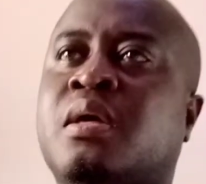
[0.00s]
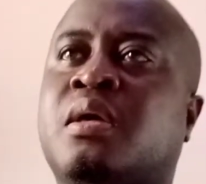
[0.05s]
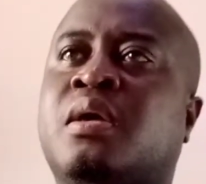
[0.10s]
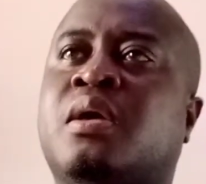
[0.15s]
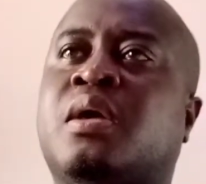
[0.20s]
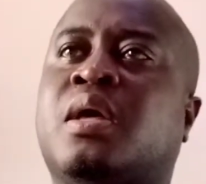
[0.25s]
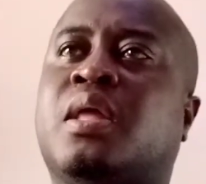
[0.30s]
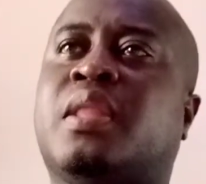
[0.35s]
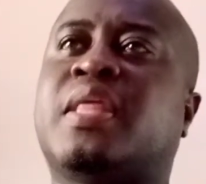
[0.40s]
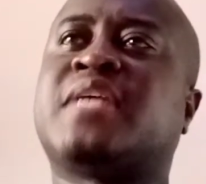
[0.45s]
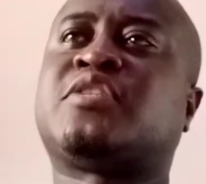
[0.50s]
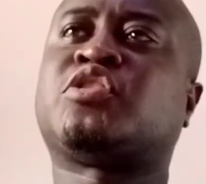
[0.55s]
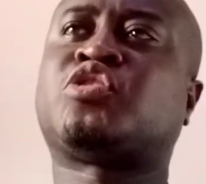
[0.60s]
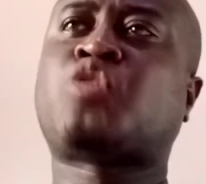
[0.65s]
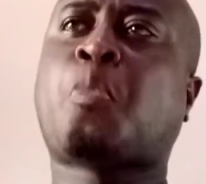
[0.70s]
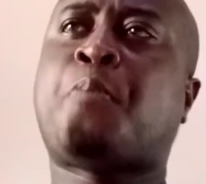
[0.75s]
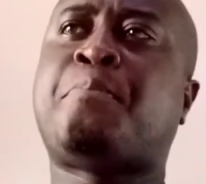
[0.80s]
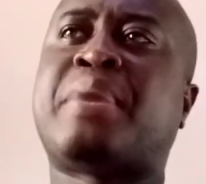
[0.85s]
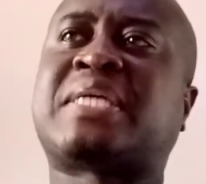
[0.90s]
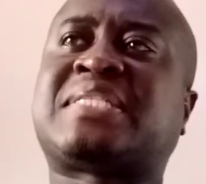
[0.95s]
There's also
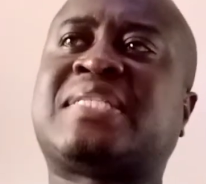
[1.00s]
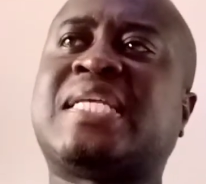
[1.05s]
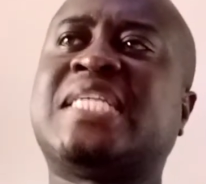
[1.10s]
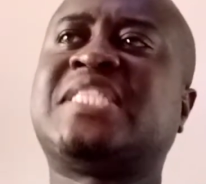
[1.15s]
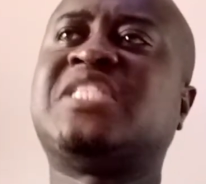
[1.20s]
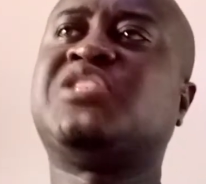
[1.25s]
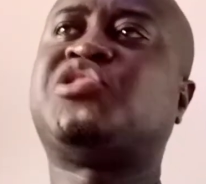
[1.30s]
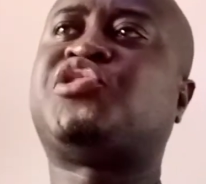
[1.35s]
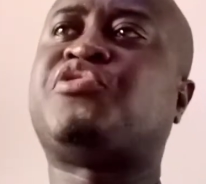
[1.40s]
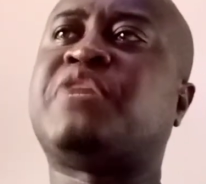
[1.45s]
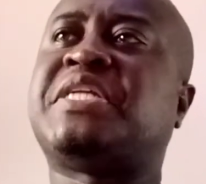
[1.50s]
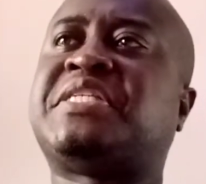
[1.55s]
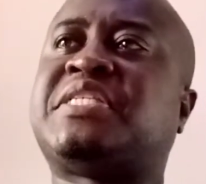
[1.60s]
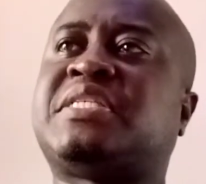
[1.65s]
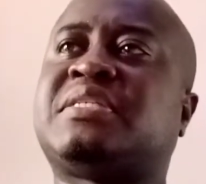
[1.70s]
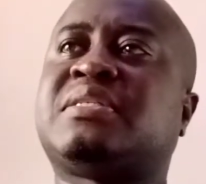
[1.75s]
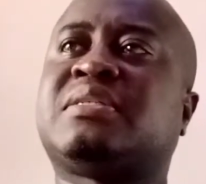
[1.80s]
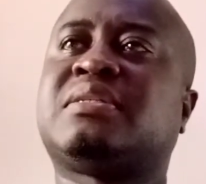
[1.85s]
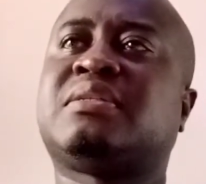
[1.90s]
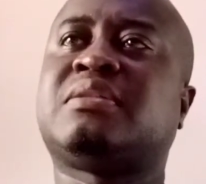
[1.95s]
personality traits.
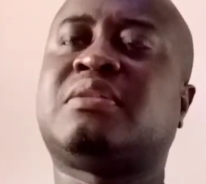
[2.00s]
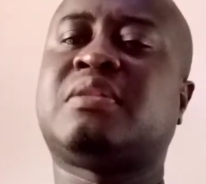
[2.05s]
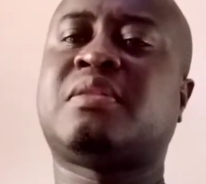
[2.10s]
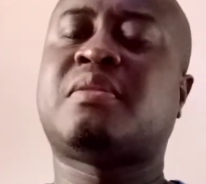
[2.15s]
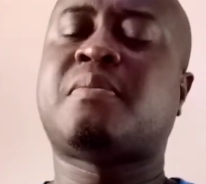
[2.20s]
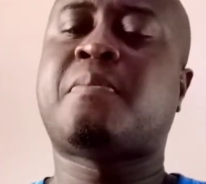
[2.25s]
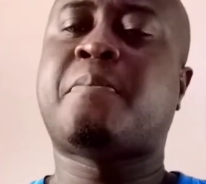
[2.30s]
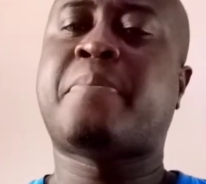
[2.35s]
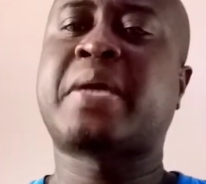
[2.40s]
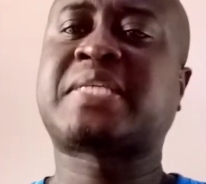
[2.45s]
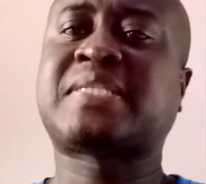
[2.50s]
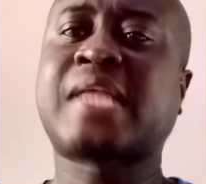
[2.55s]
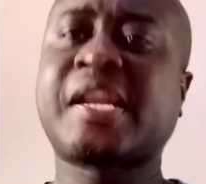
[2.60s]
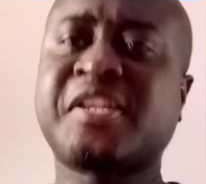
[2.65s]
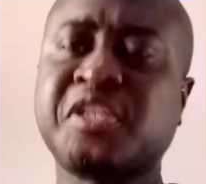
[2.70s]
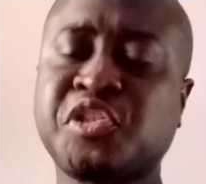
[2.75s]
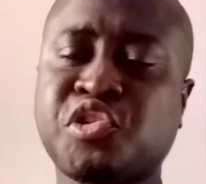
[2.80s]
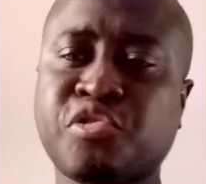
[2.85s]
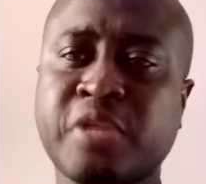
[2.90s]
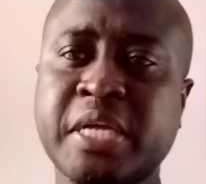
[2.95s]
Personality
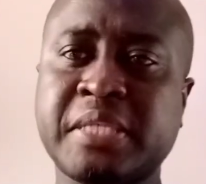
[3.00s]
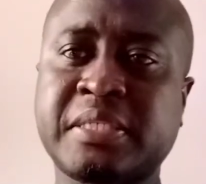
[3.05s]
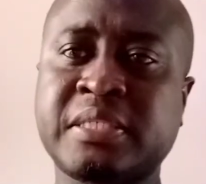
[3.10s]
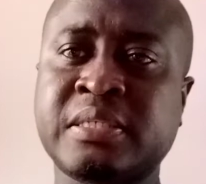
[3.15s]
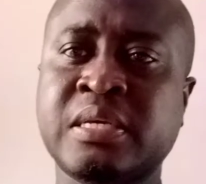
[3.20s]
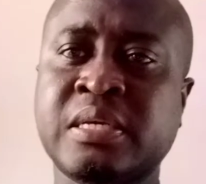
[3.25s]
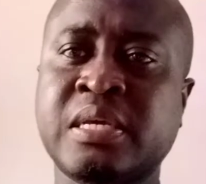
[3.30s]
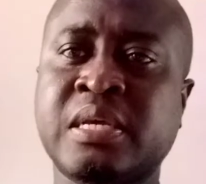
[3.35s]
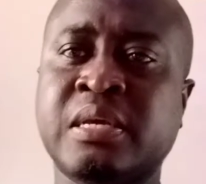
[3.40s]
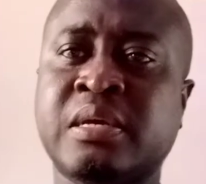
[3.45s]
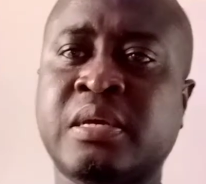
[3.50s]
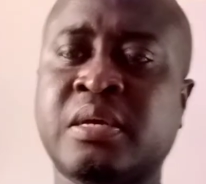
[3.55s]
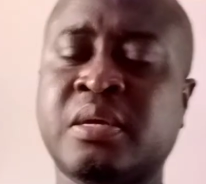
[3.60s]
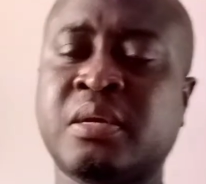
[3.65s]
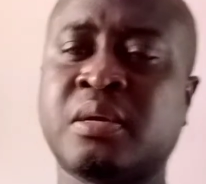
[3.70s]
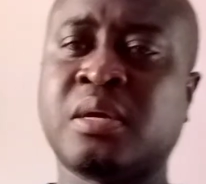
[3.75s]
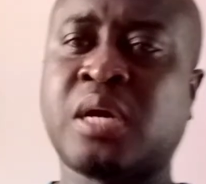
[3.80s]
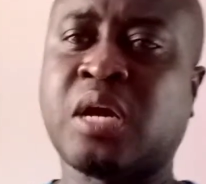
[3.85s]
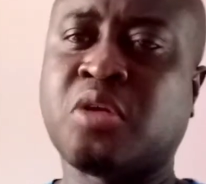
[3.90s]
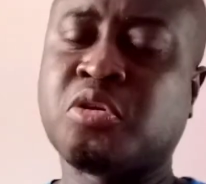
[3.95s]
traits
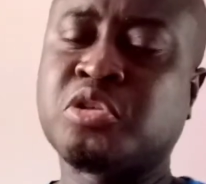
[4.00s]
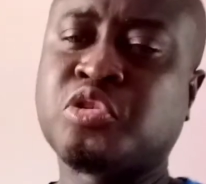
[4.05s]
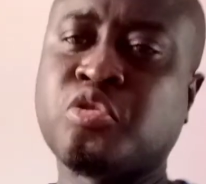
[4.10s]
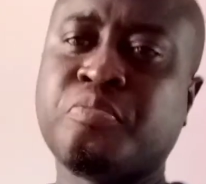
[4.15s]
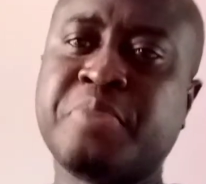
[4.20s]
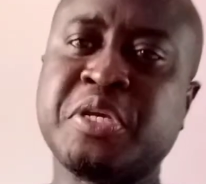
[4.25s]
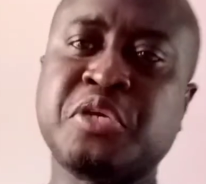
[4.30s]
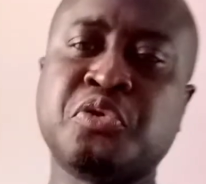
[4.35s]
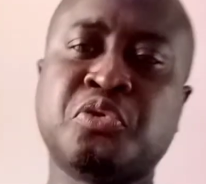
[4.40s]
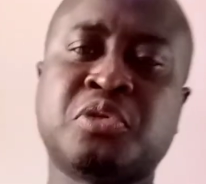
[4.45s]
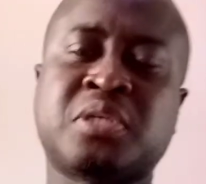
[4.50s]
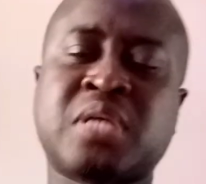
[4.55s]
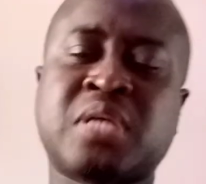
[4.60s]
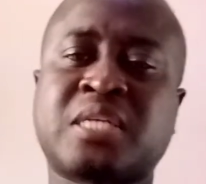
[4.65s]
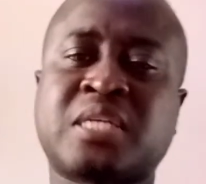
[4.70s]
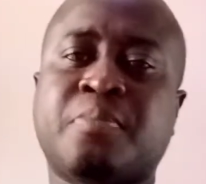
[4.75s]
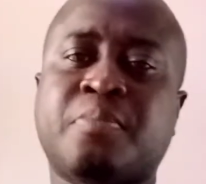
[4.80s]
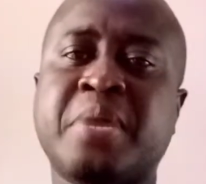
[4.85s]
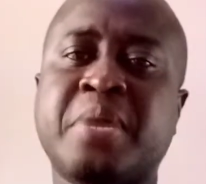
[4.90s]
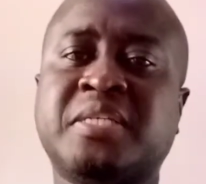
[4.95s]
can also be used as a
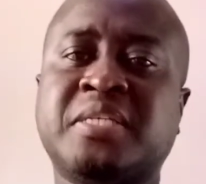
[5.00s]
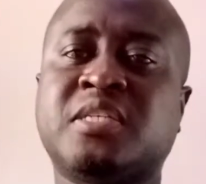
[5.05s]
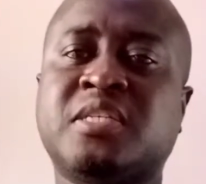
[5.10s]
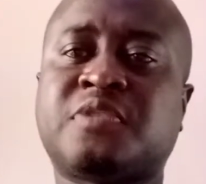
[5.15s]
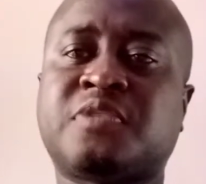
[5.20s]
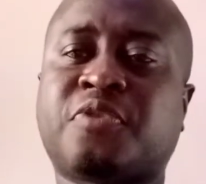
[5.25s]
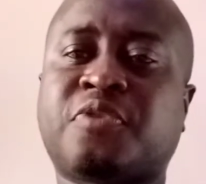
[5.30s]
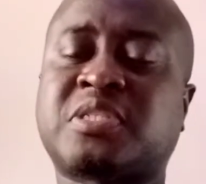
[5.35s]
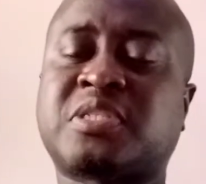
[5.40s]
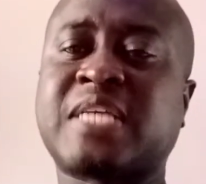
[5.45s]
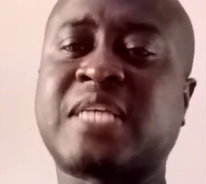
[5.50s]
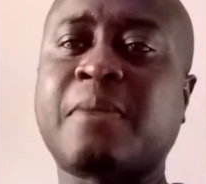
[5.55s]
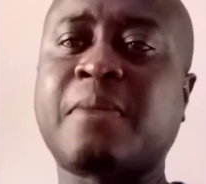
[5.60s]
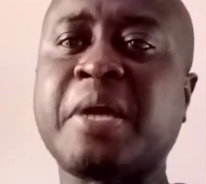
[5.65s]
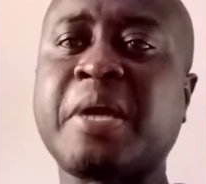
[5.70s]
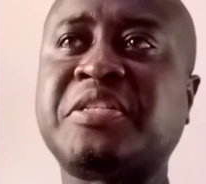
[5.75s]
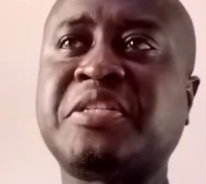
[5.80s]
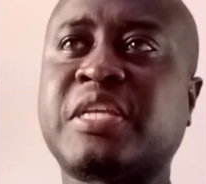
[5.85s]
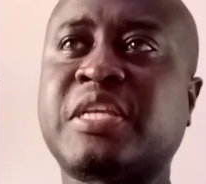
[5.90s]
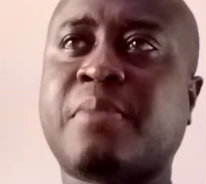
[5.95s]
basis for
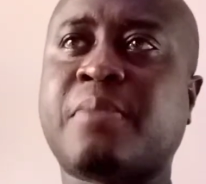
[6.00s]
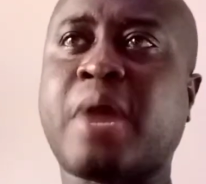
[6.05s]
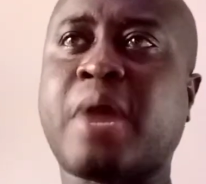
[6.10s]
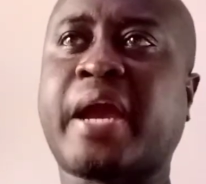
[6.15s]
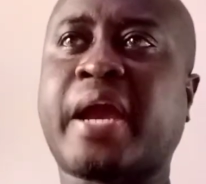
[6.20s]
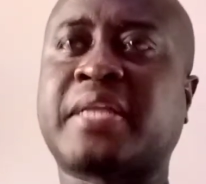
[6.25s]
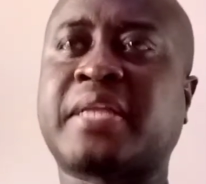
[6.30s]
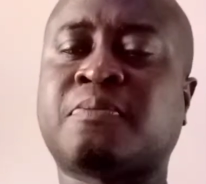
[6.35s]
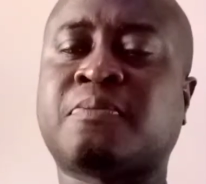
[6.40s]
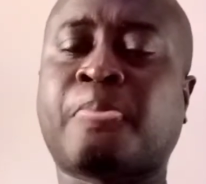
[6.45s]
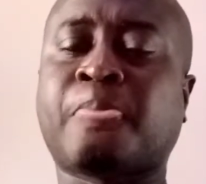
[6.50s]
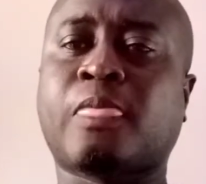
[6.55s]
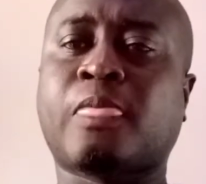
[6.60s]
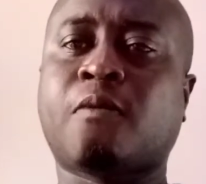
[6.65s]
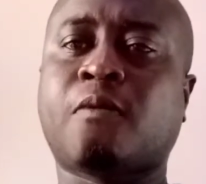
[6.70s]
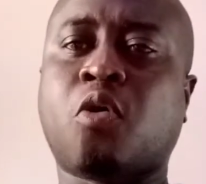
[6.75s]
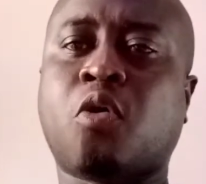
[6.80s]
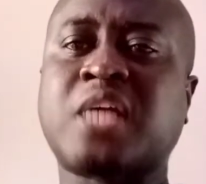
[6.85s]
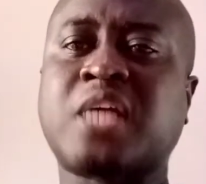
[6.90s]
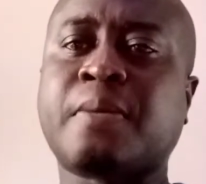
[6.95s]
segmenting a market
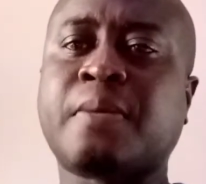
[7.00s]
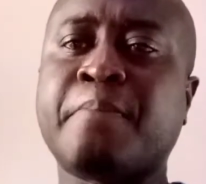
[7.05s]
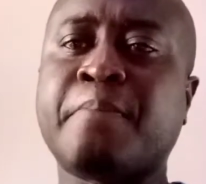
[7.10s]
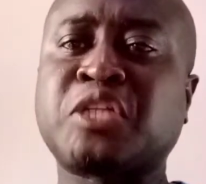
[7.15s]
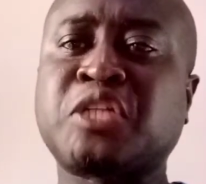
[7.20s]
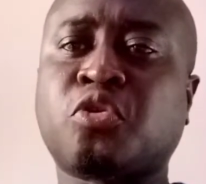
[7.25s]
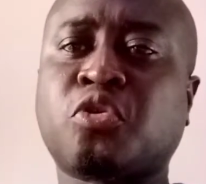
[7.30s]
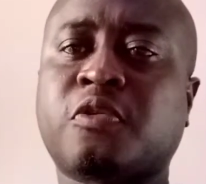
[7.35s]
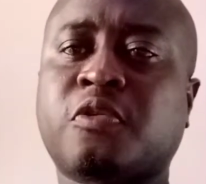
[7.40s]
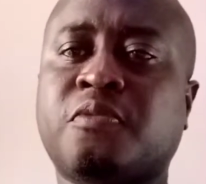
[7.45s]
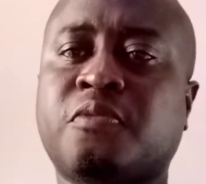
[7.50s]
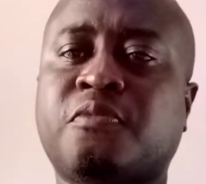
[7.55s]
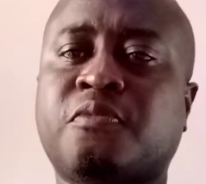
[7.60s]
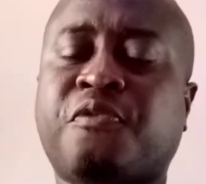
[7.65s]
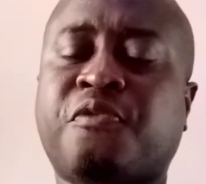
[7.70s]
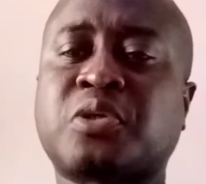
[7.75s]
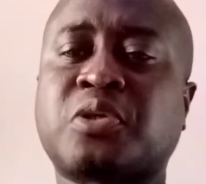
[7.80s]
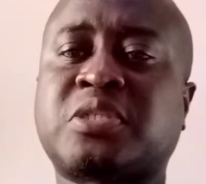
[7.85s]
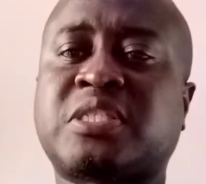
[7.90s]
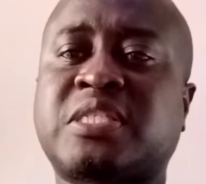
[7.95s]
or as a method for
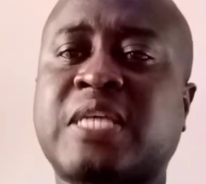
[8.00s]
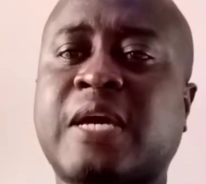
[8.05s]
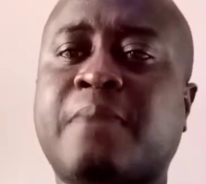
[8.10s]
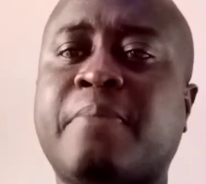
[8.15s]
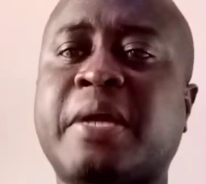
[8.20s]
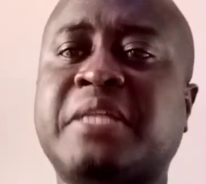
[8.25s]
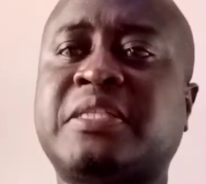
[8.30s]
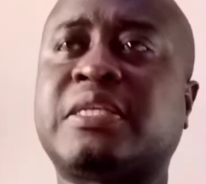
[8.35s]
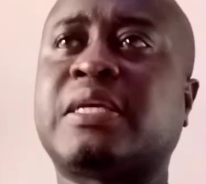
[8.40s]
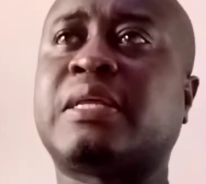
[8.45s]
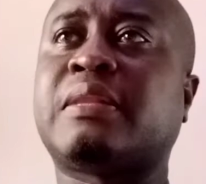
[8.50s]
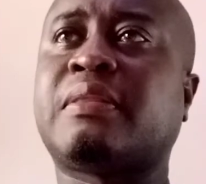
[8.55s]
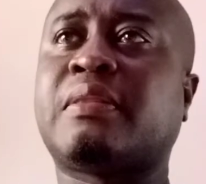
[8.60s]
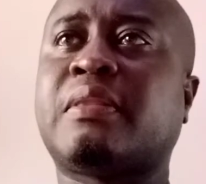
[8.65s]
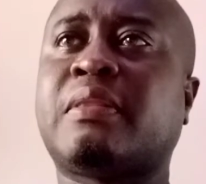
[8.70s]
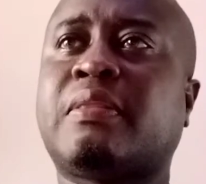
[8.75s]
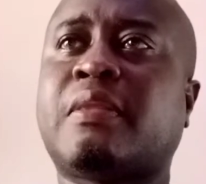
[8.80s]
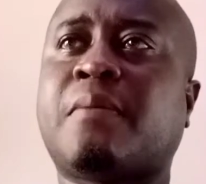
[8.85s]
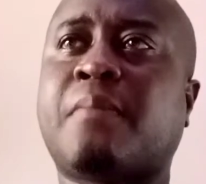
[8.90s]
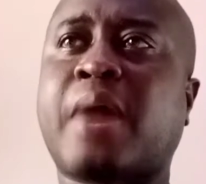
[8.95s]
segmenting
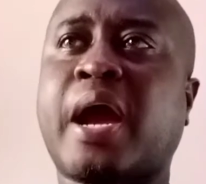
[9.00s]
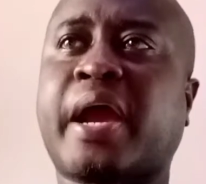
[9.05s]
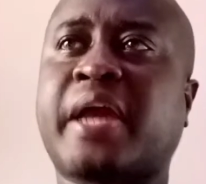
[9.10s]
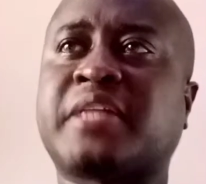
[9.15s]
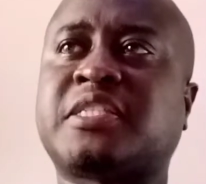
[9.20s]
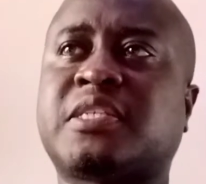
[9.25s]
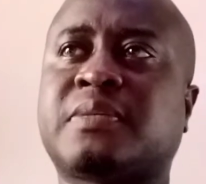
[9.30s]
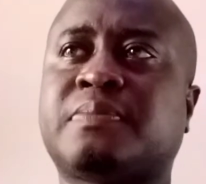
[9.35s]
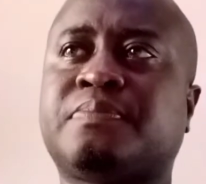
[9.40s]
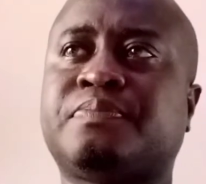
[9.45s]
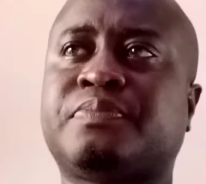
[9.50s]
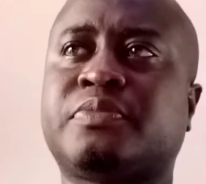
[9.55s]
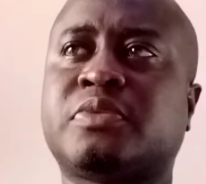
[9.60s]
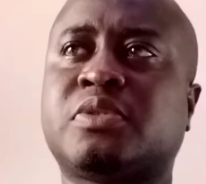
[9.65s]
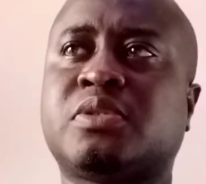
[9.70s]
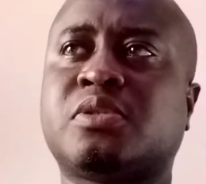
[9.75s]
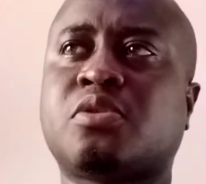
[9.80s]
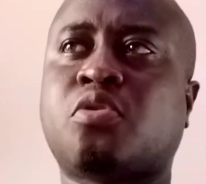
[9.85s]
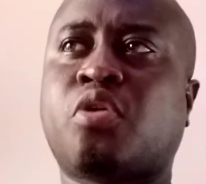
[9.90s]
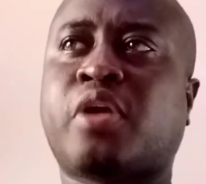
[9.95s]
a market.
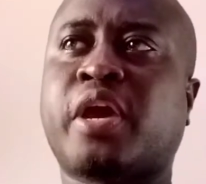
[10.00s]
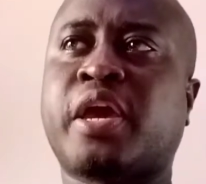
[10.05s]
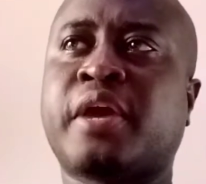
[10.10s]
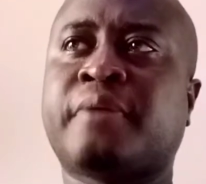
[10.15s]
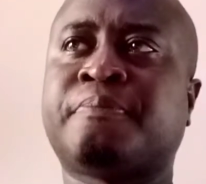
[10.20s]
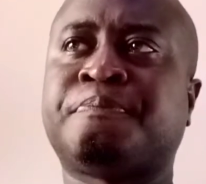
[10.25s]
Okay.